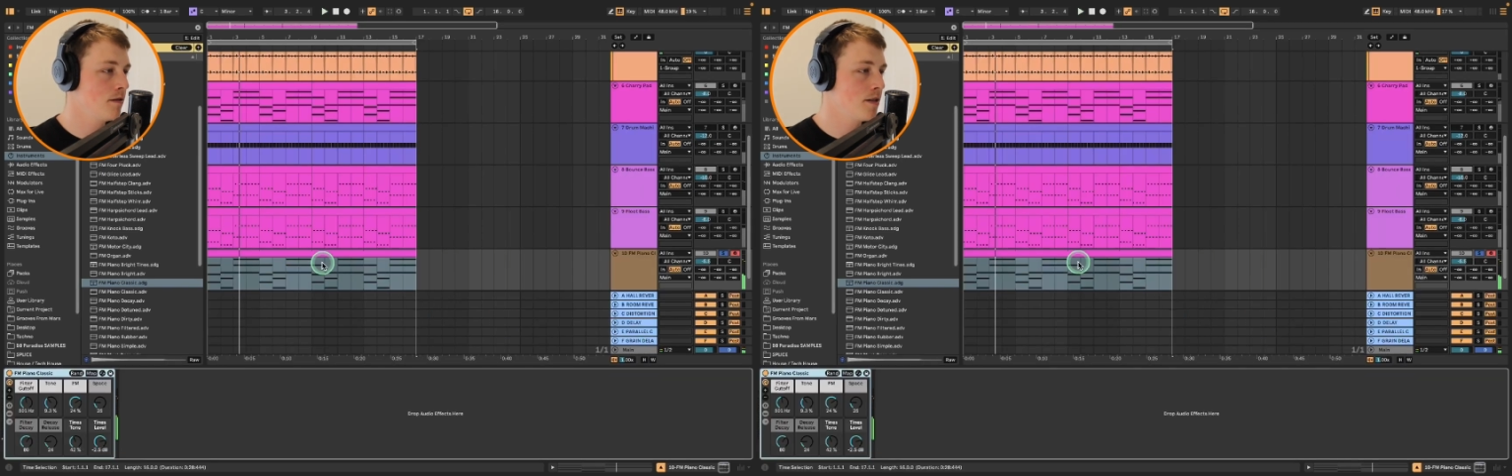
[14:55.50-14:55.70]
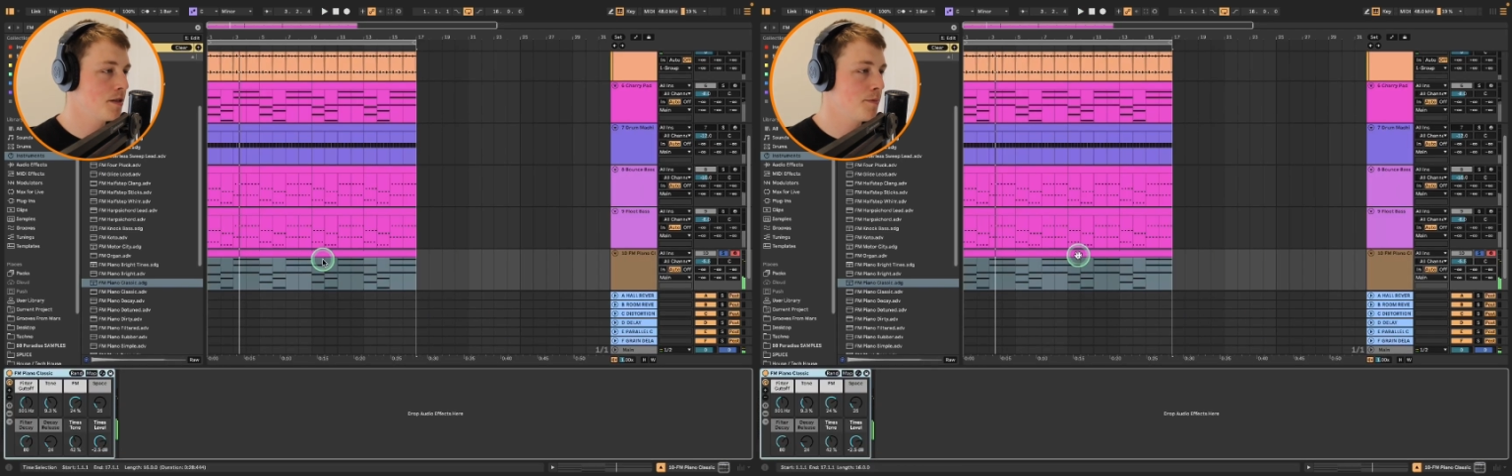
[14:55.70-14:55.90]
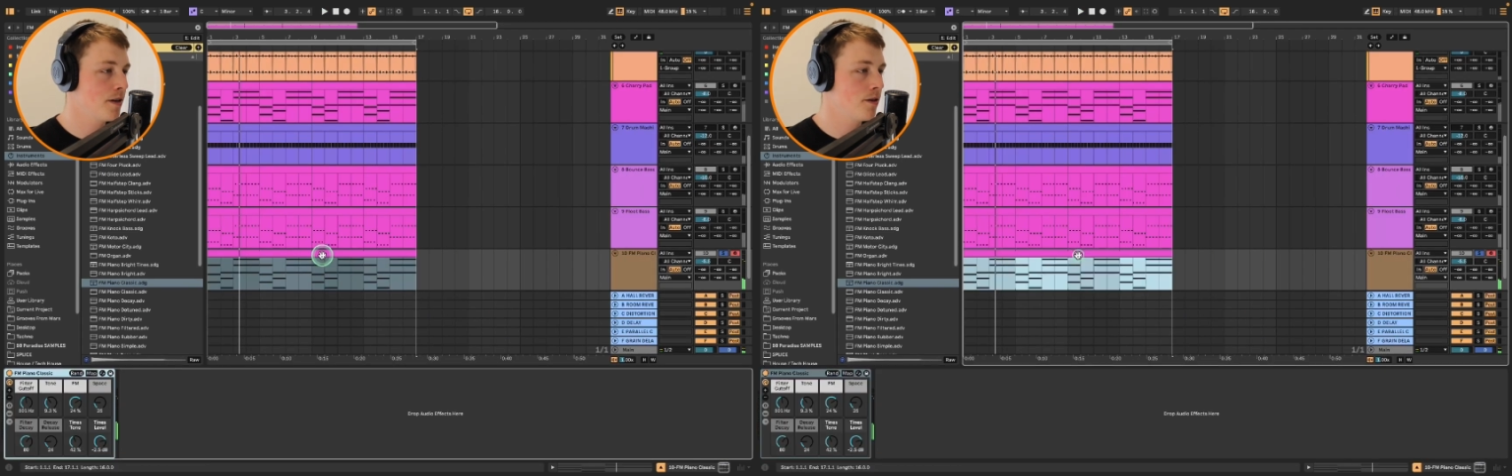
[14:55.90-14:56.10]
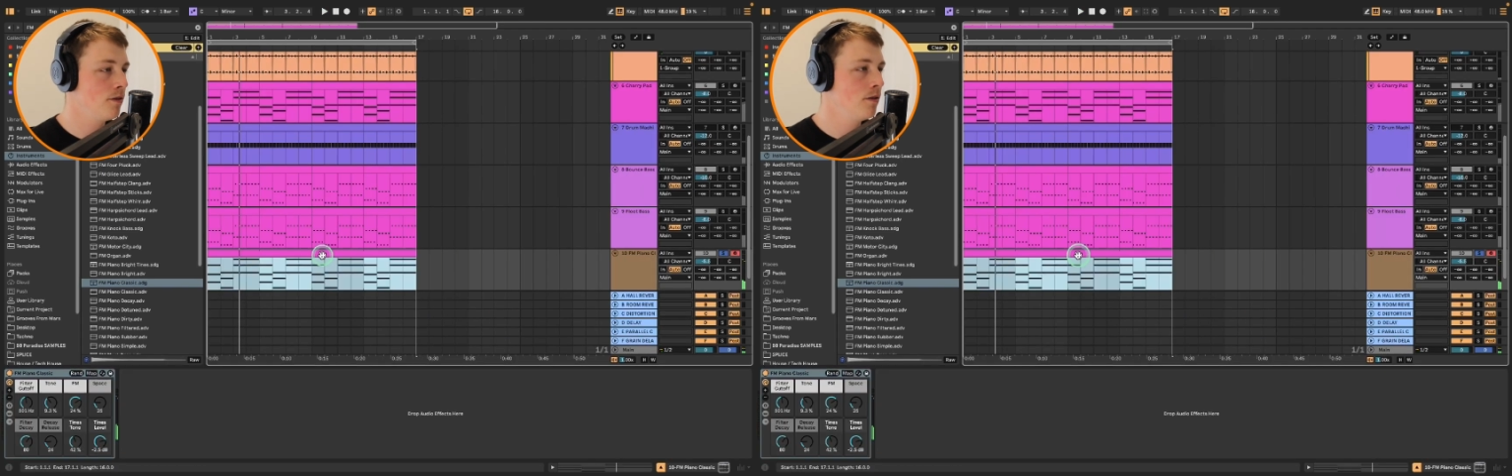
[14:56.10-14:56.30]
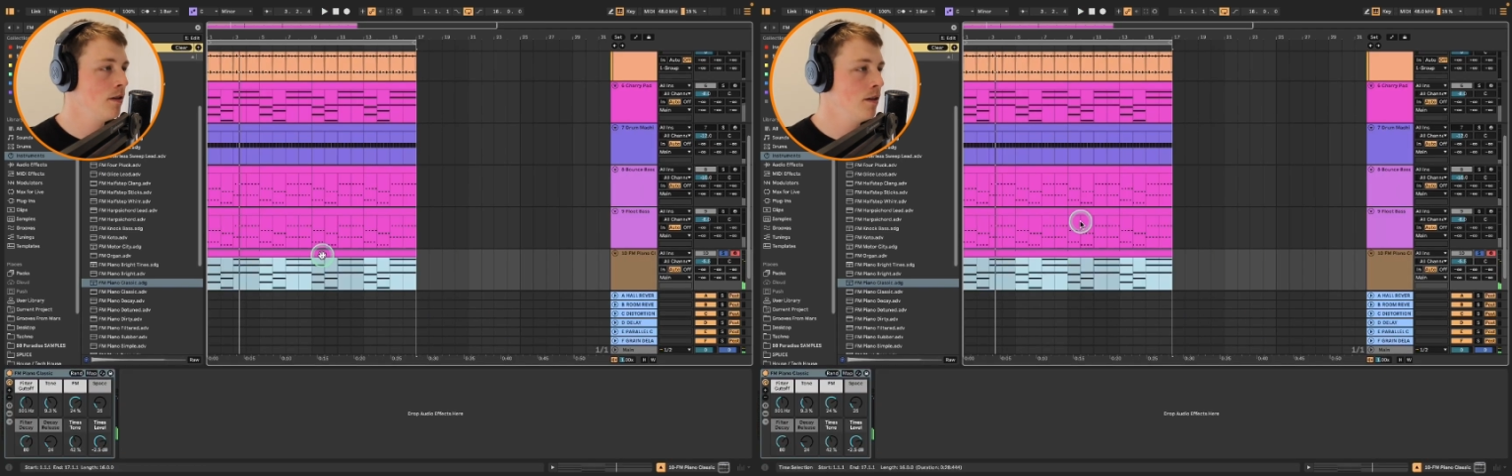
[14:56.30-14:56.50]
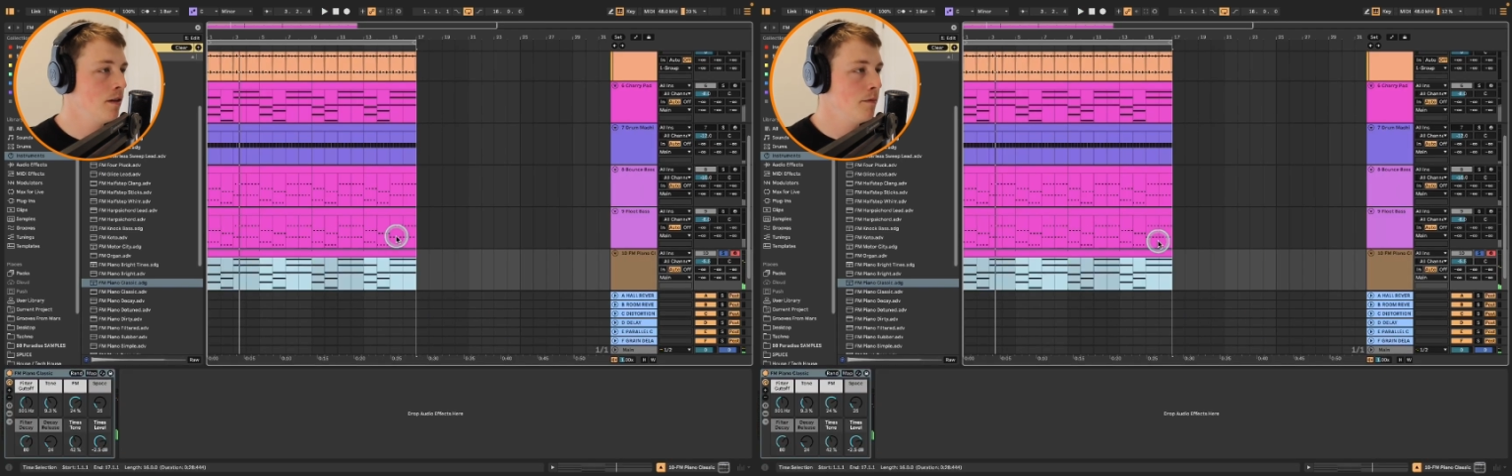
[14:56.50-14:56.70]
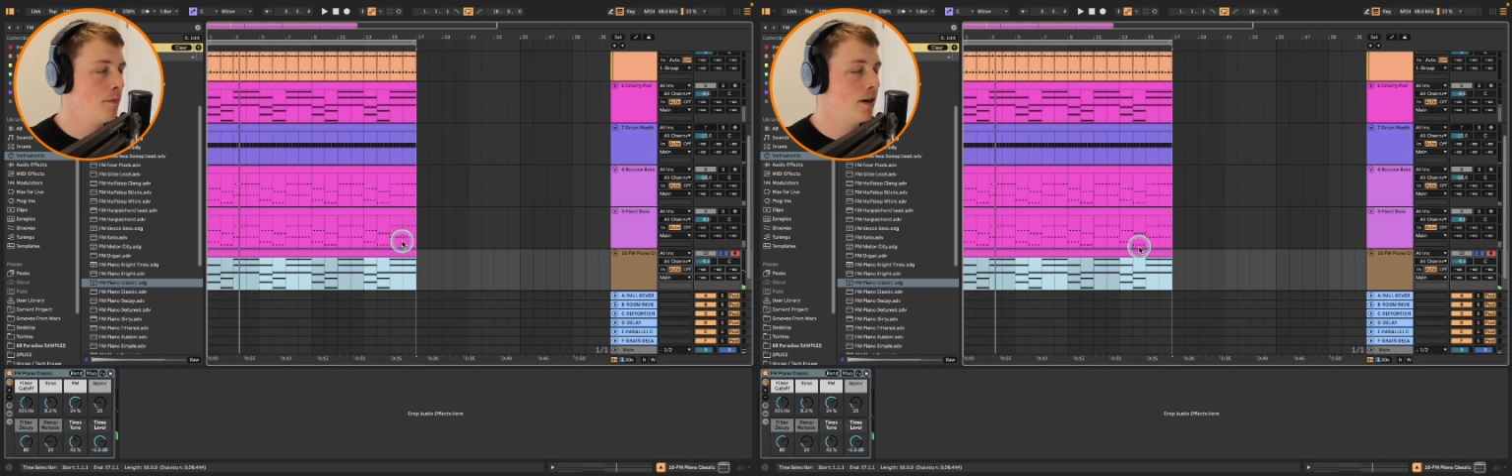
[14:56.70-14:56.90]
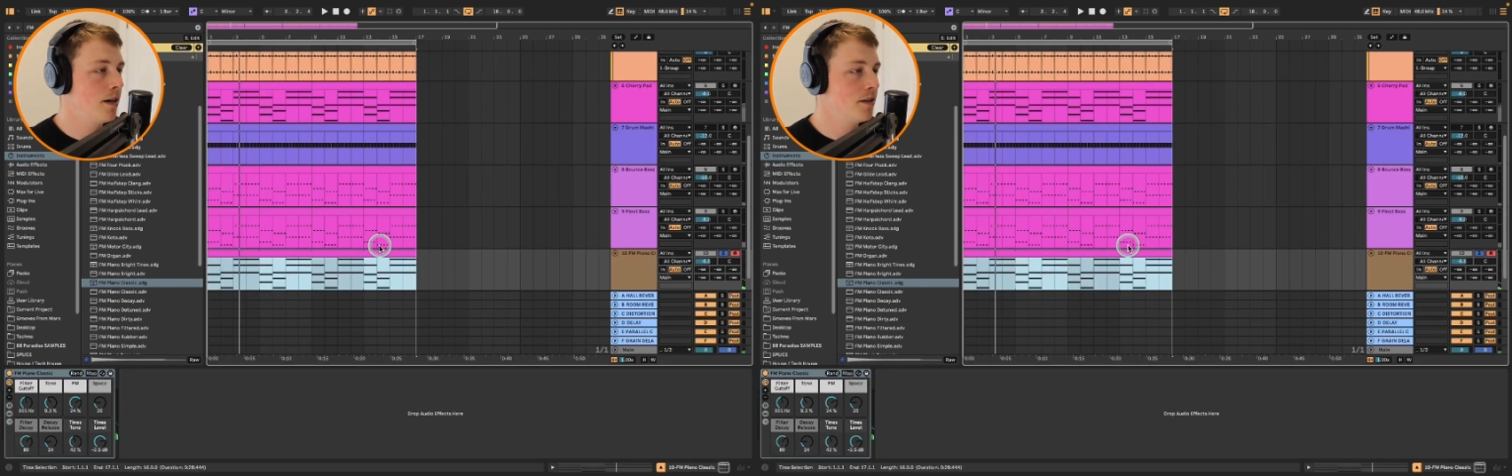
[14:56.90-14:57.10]
Sounds pretty cool.
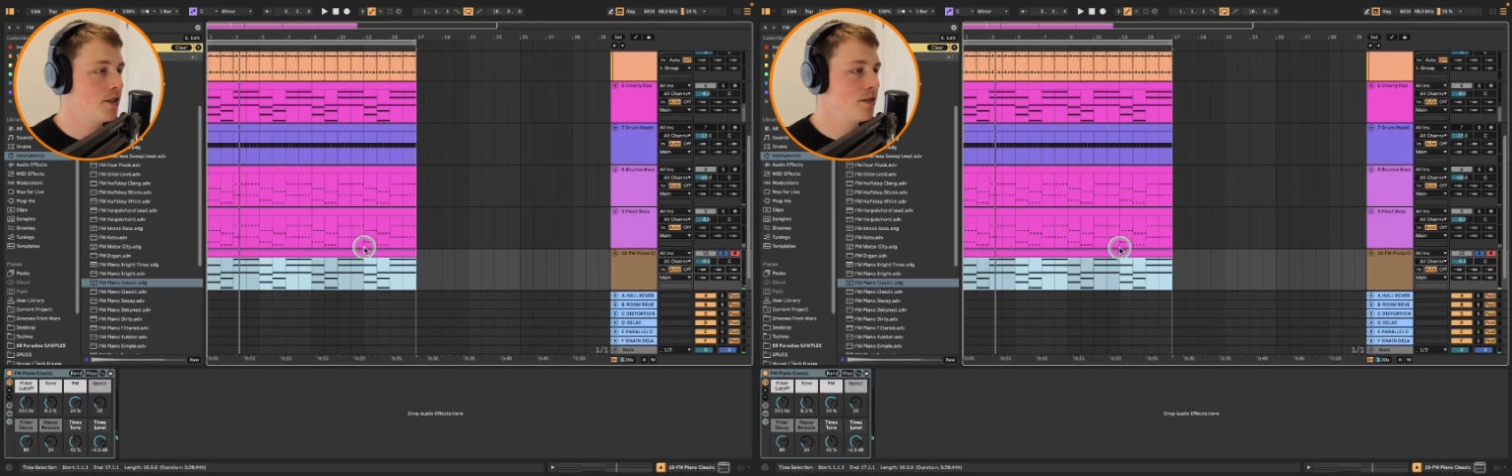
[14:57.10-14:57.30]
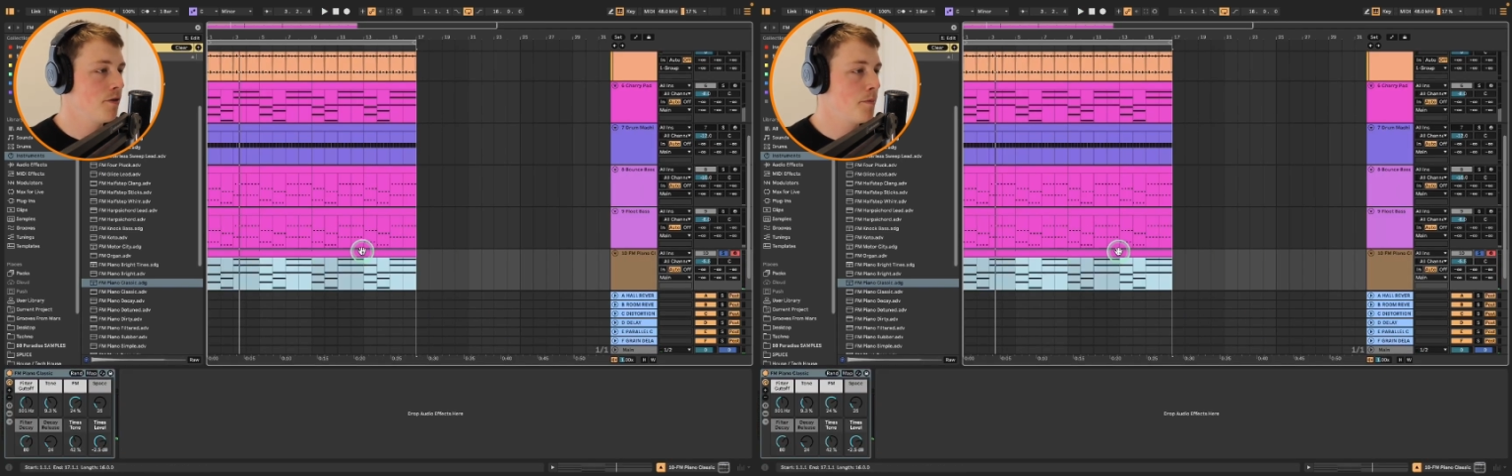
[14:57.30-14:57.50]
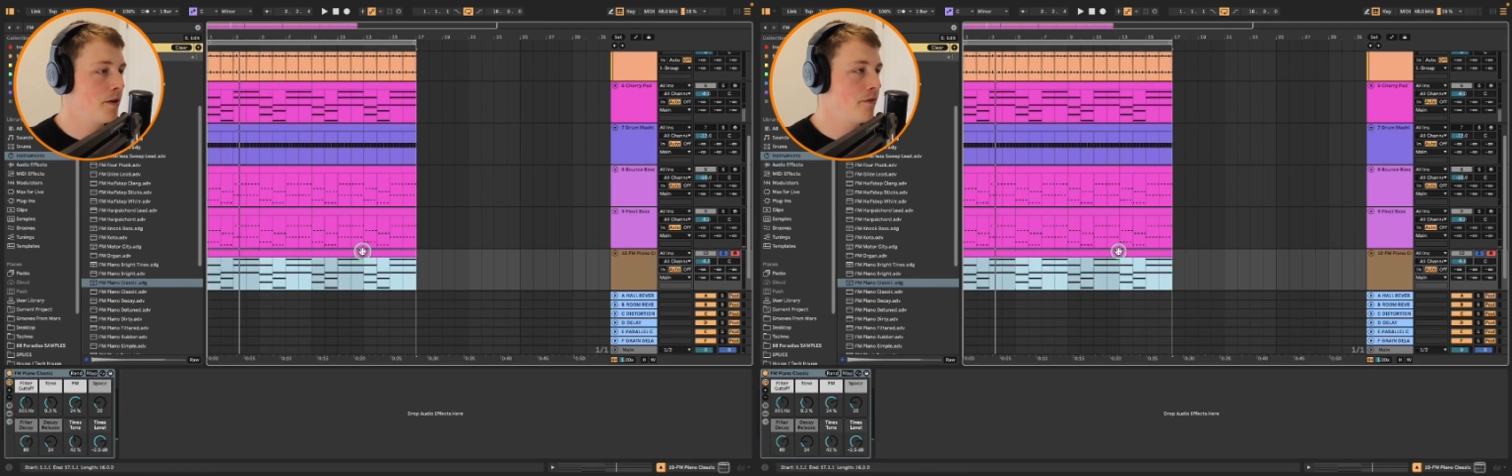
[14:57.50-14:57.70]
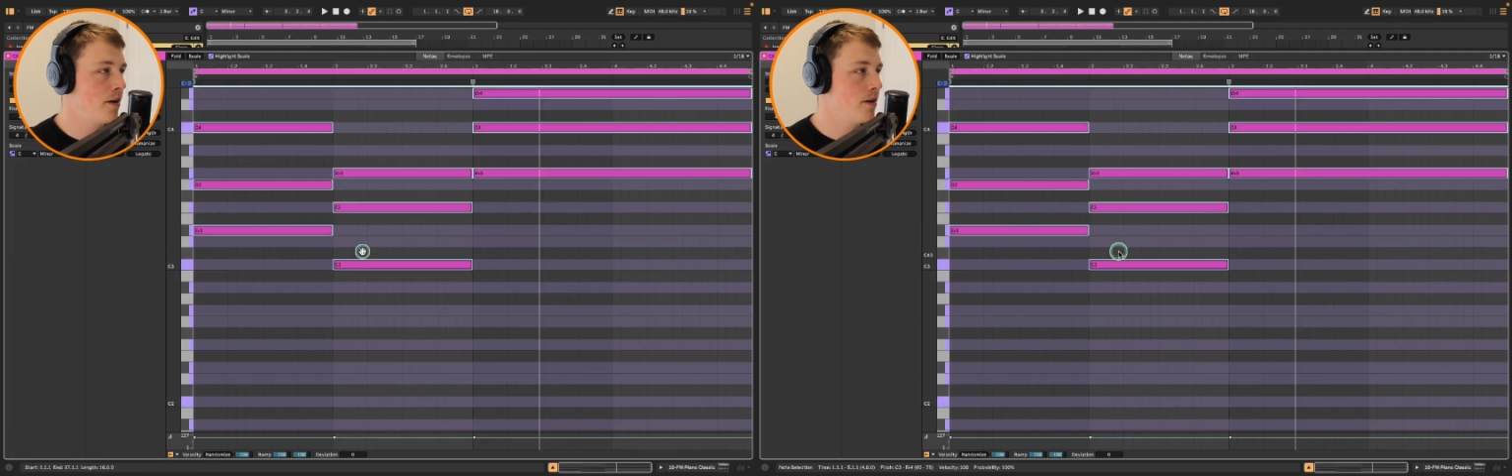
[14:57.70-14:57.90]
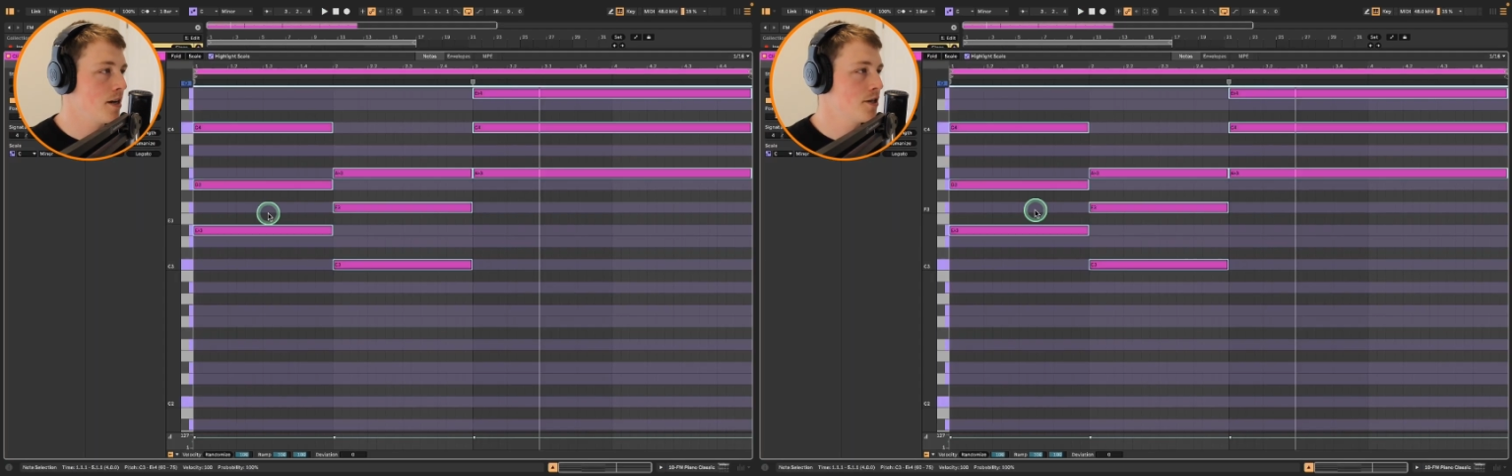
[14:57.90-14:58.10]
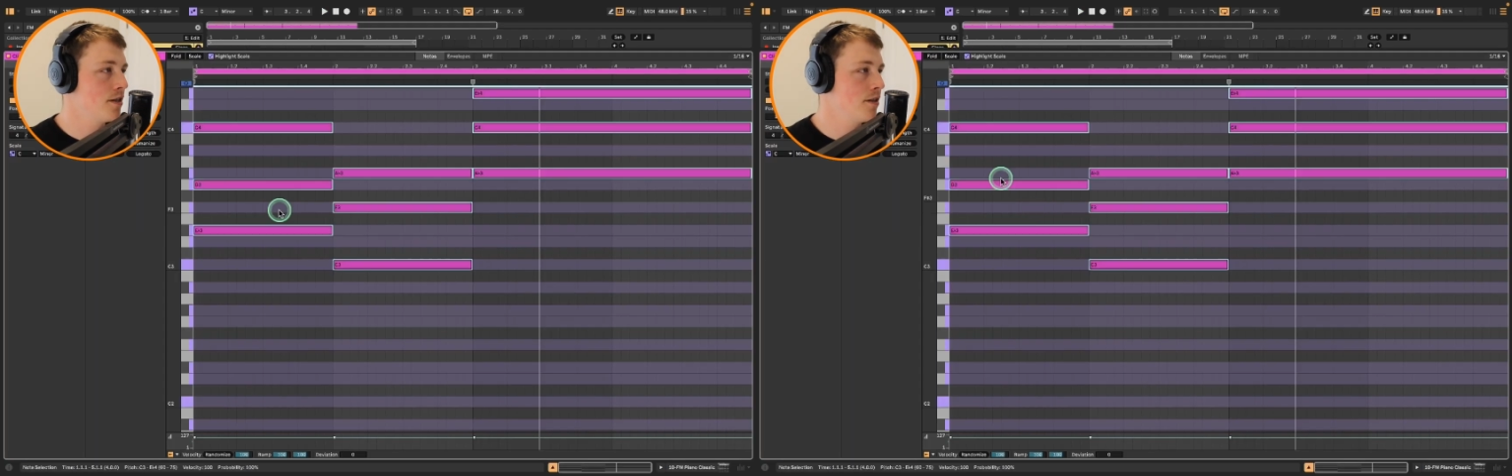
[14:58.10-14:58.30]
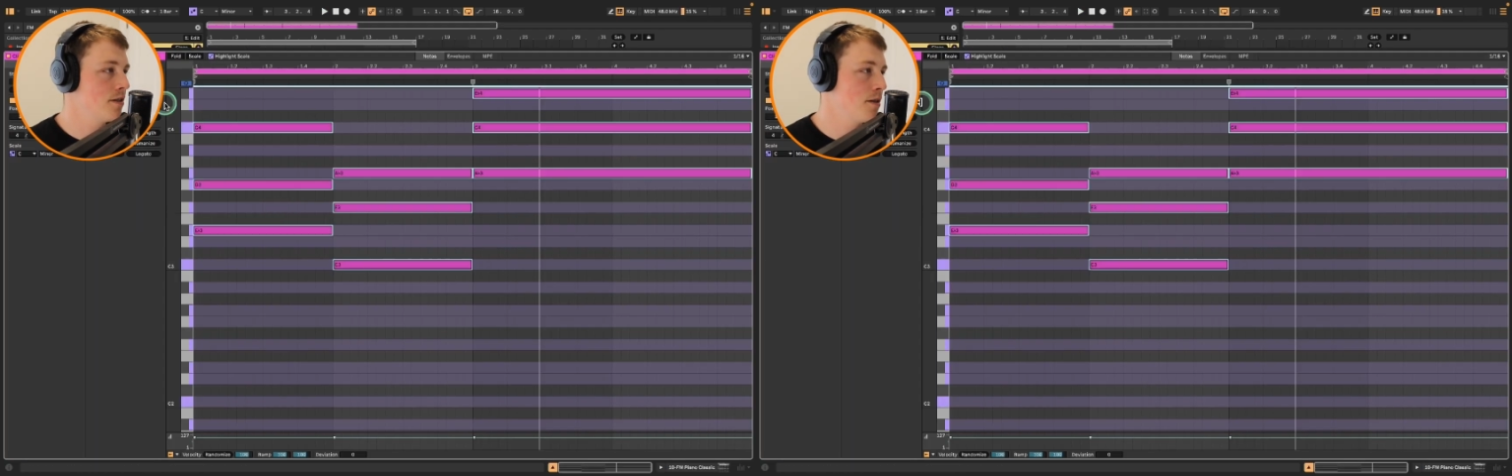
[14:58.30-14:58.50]
Just for a bit of variation though,